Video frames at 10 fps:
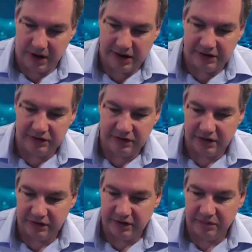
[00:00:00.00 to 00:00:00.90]
islet
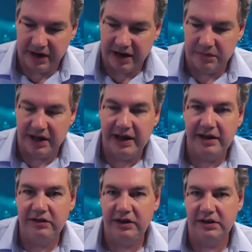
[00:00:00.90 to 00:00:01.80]
cells that have become
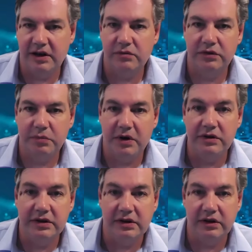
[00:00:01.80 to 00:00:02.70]
lazy and don't
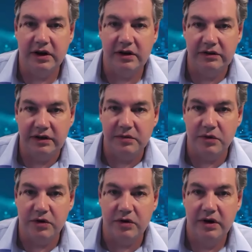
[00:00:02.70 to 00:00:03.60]
respond to glucose
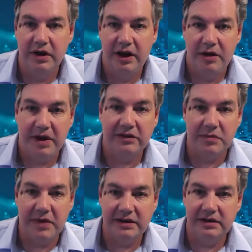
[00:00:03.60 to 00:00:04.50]
anymore, makes
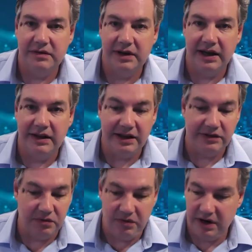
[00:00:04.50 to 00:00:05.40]
them active again. And
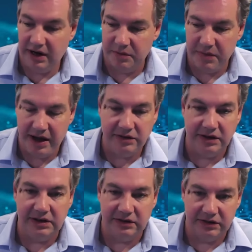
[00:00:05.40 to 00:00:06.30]
that's a really
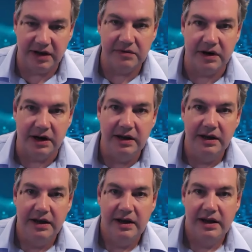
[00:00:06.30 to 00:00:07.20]
amazing discovery.
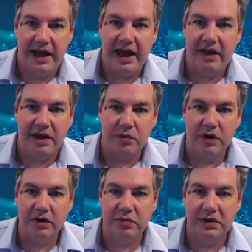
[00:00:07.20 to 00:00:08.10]
How that
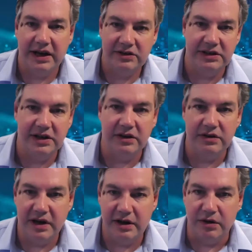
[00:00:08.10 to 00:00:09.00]
works, we actually
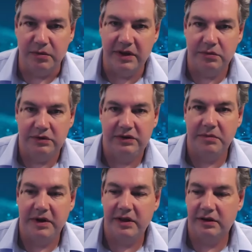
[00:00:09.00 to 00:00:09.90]
don't know, but that was
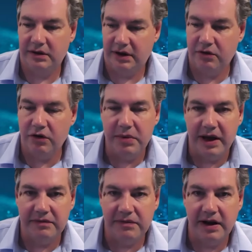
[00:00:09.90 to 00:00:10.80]
something that a group
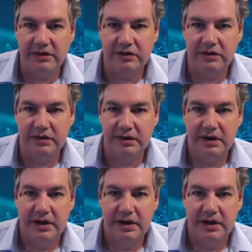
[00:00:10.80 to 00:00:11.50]
out of France